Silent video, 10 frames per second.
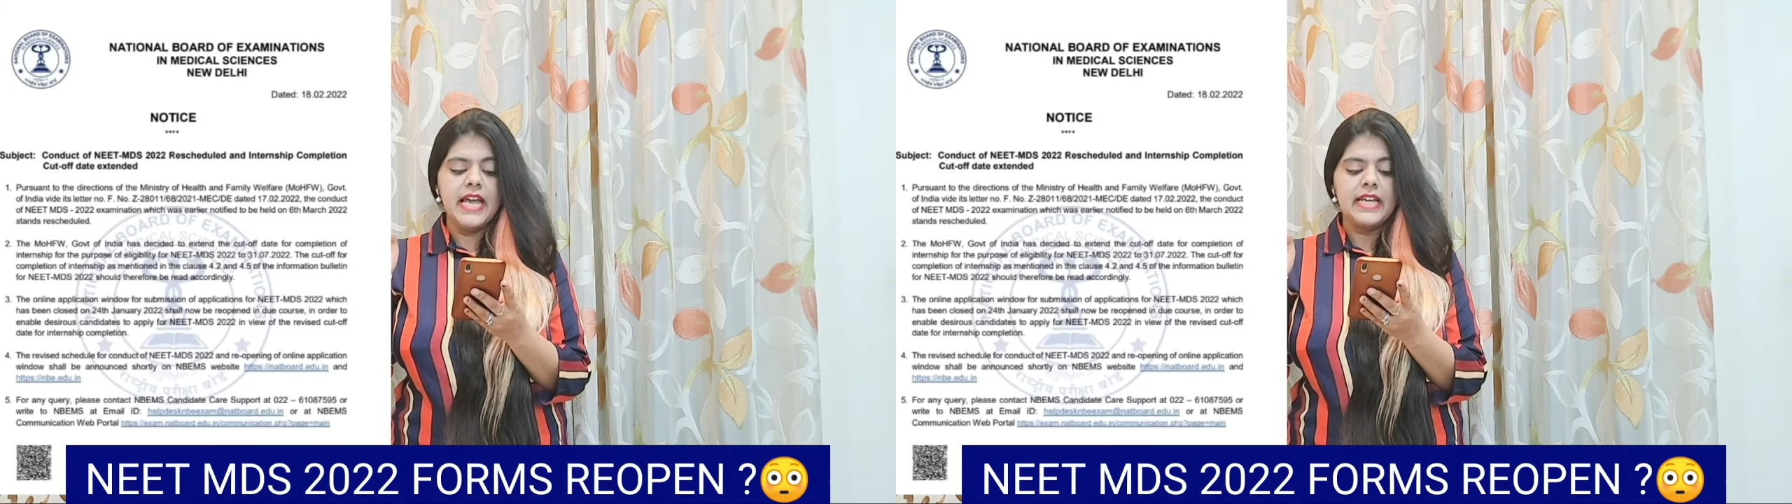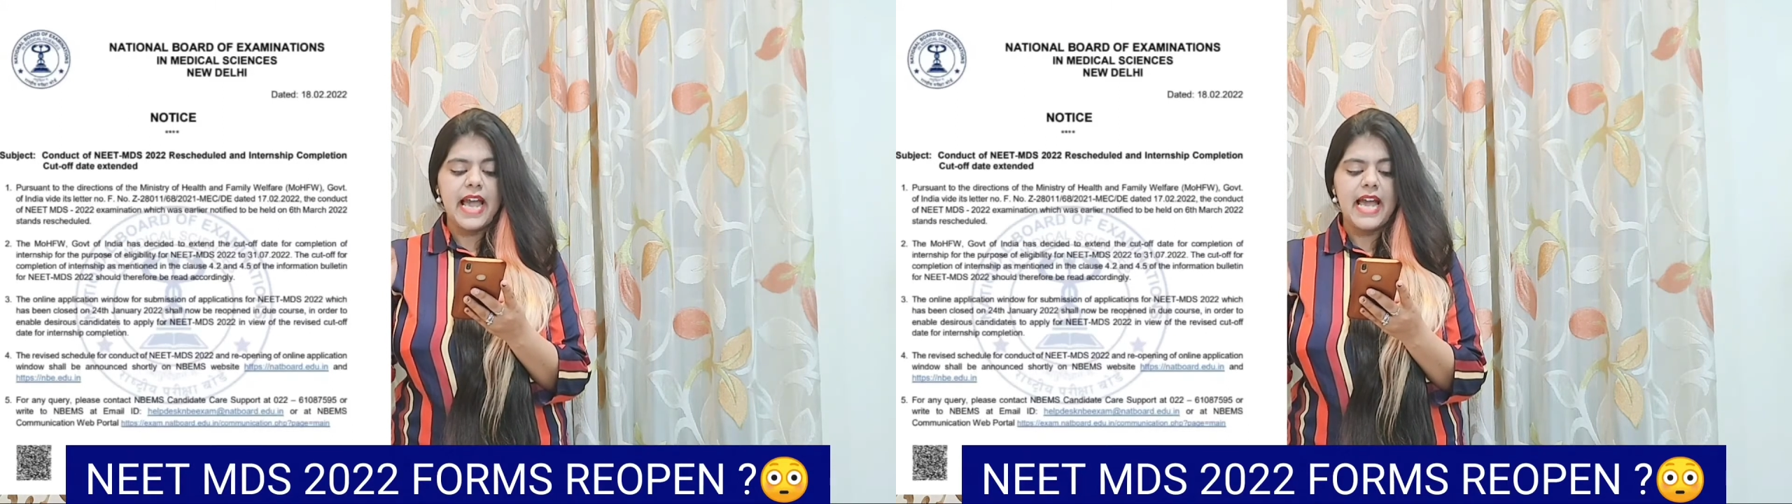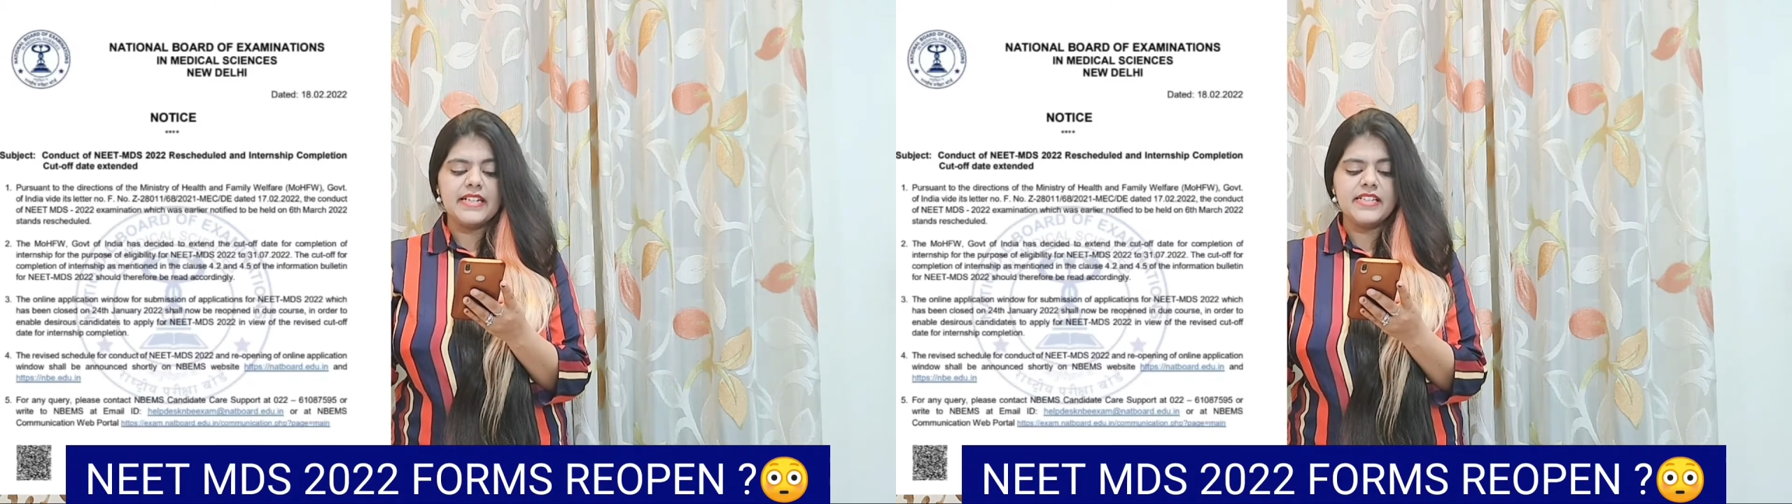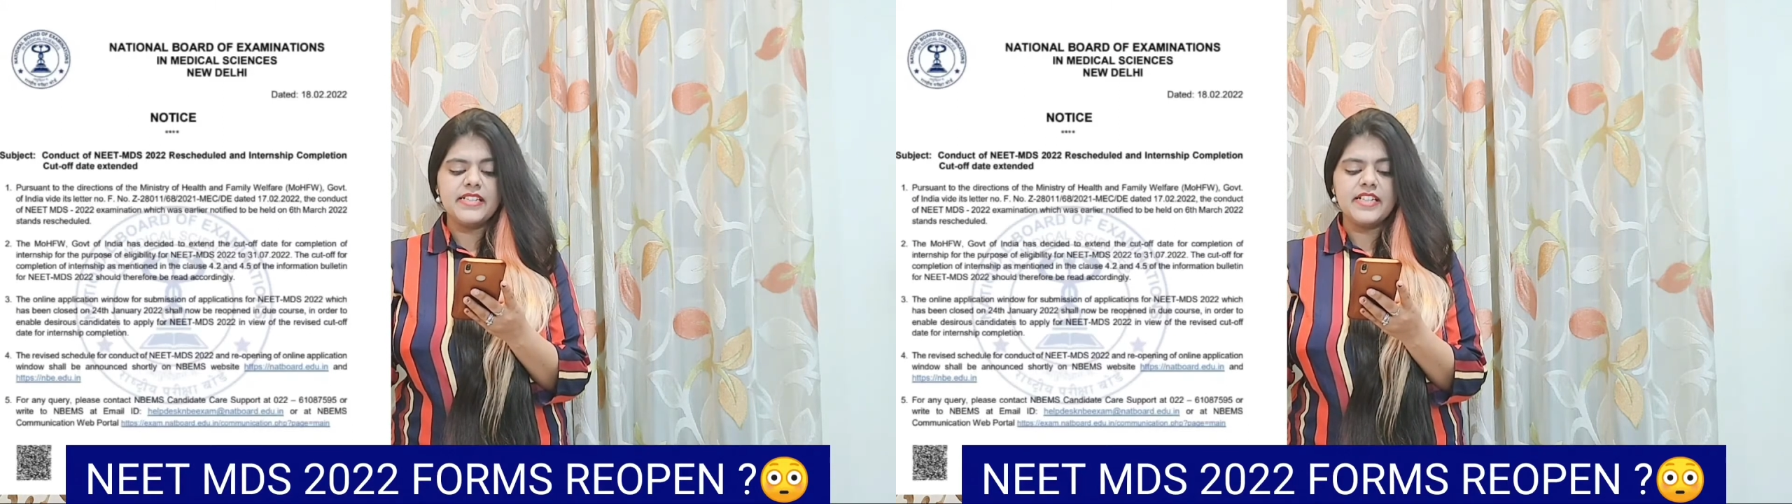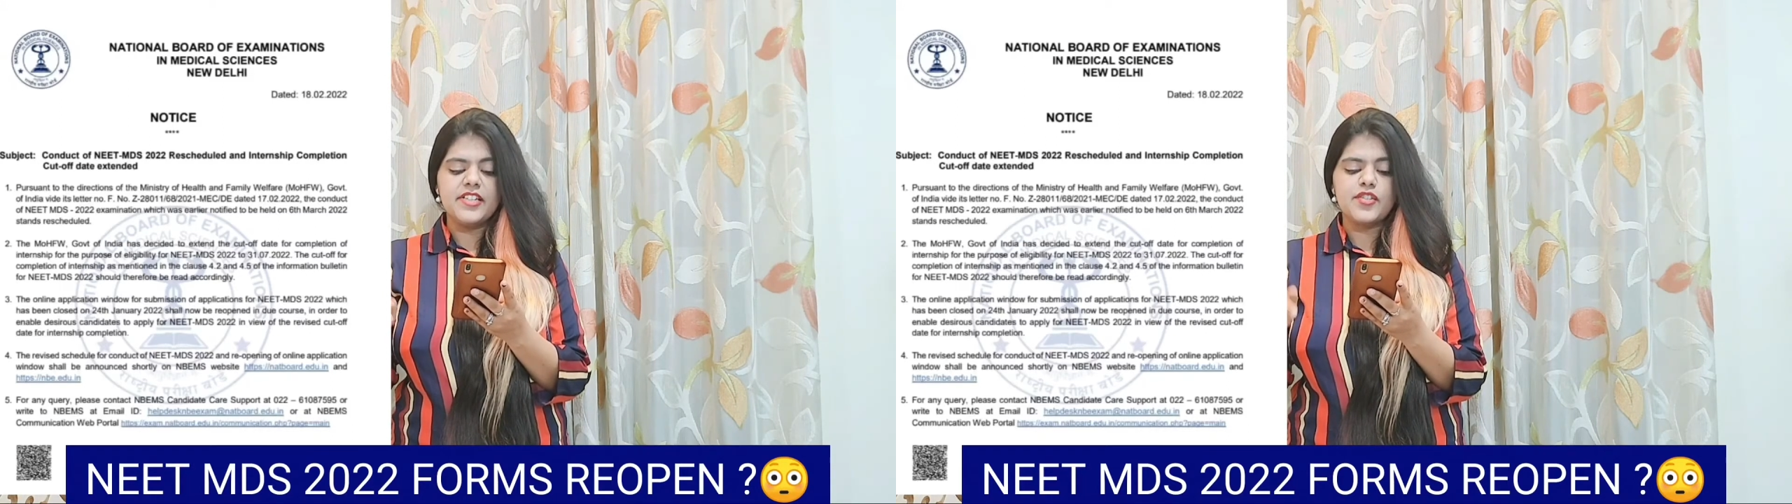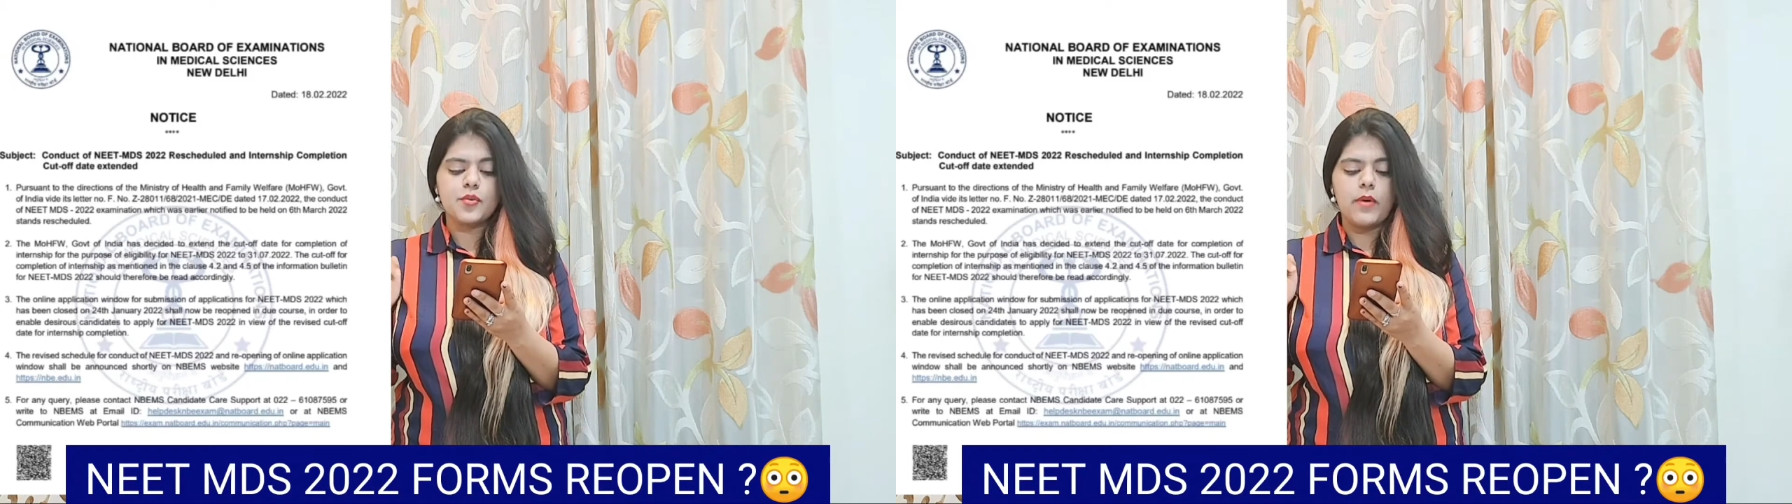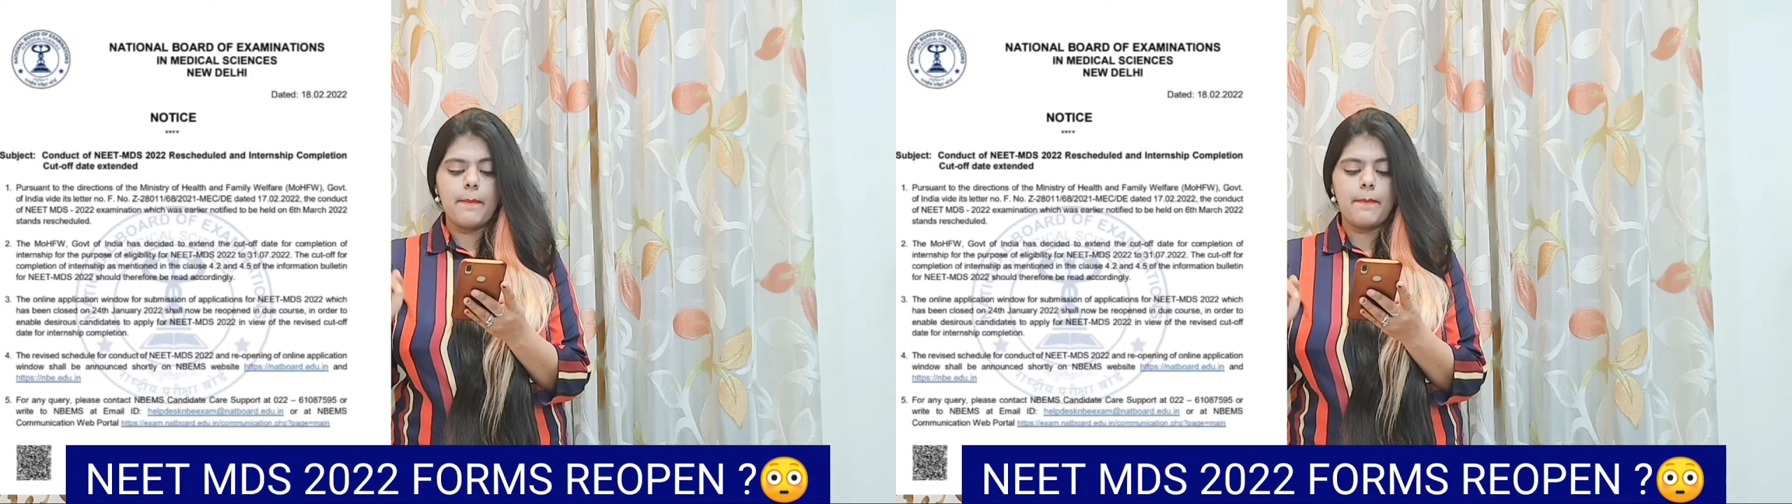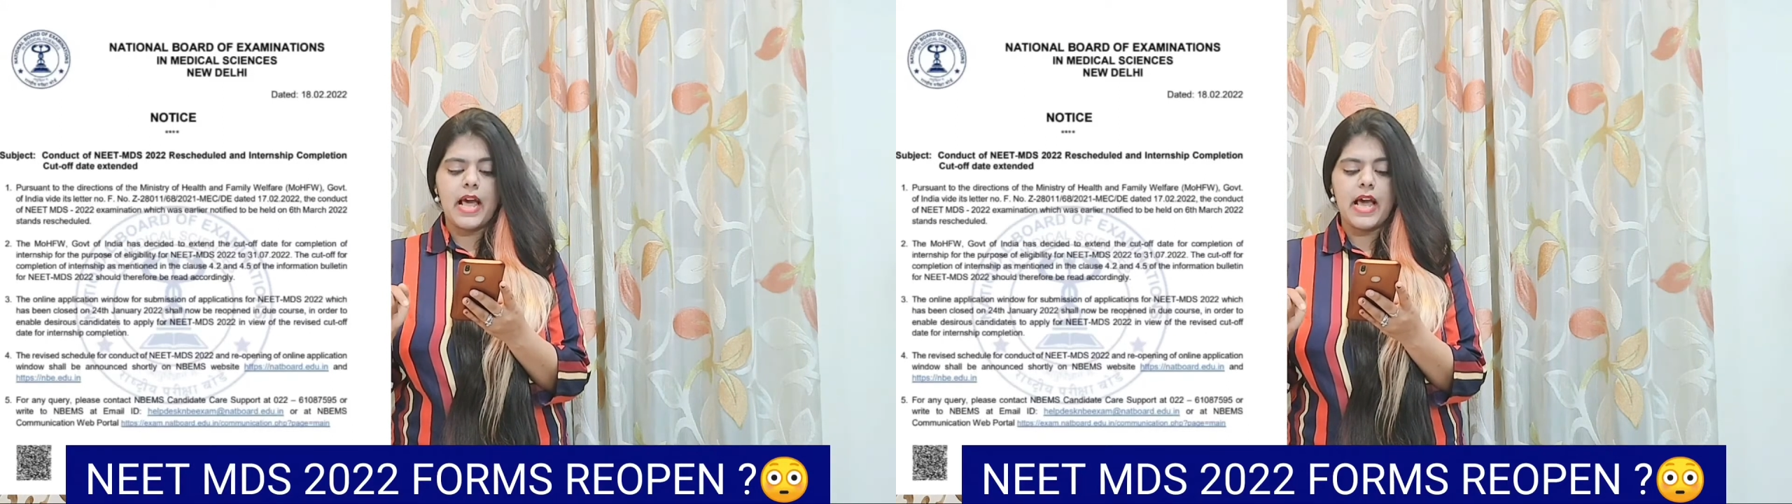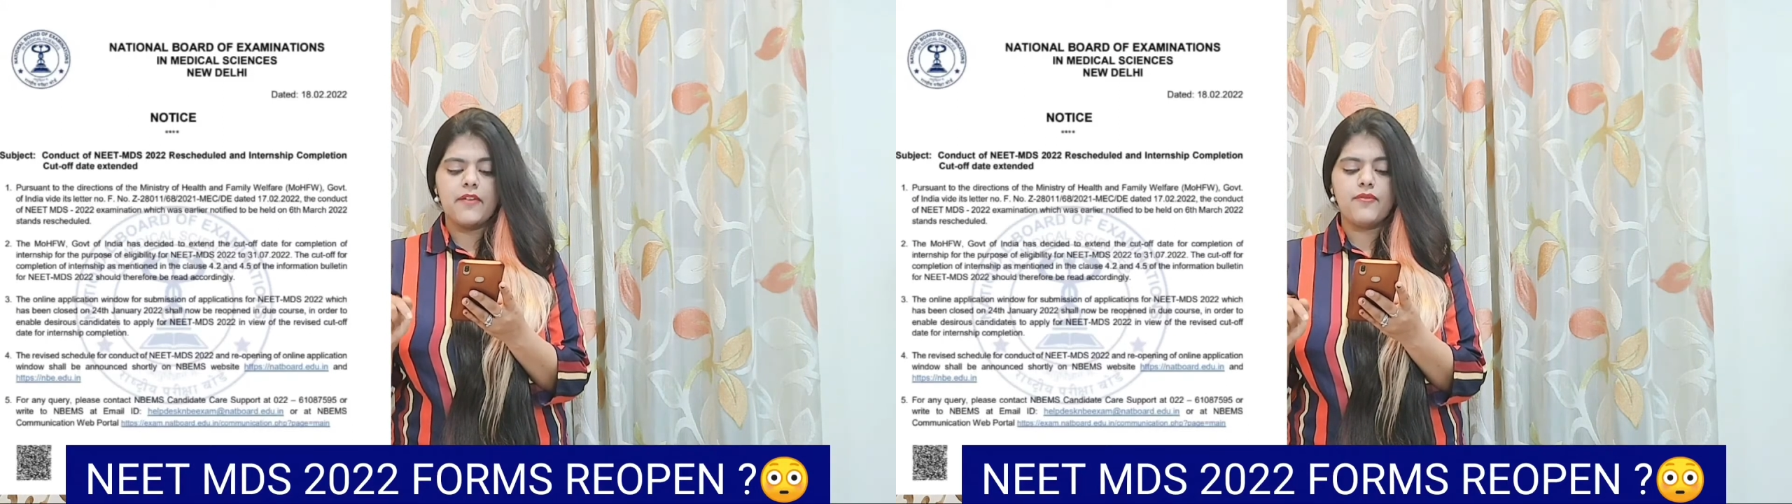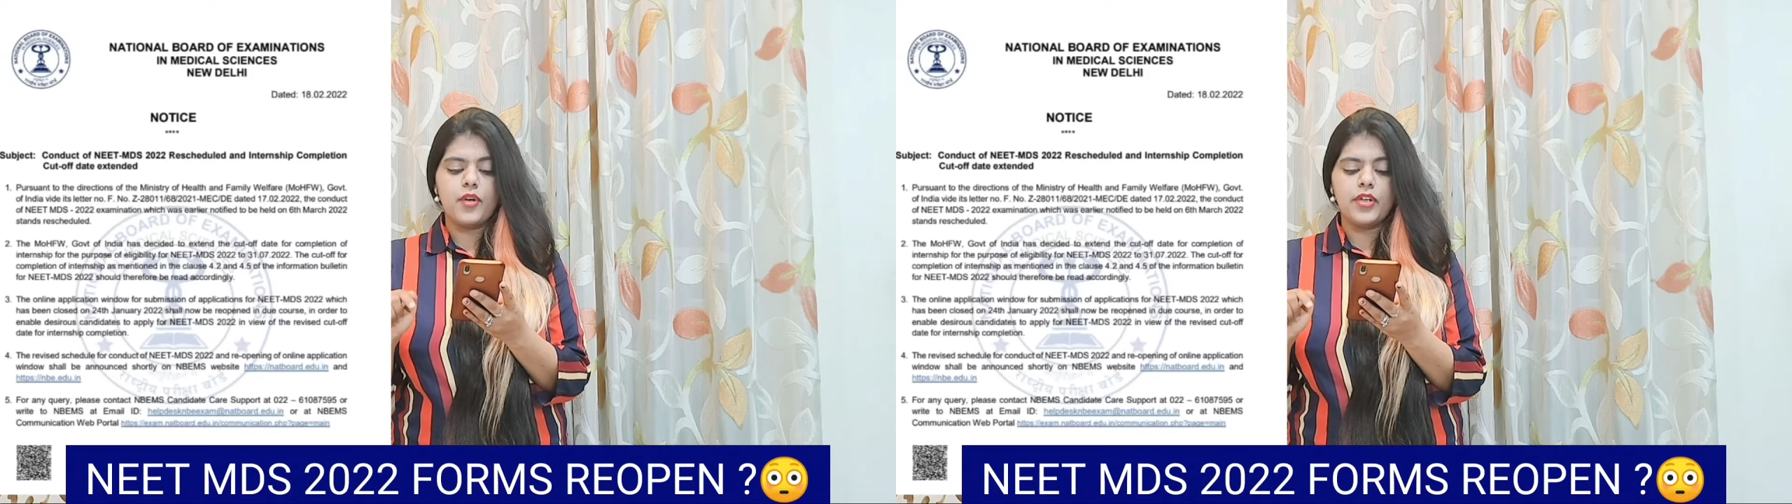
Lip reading: candidates to apply for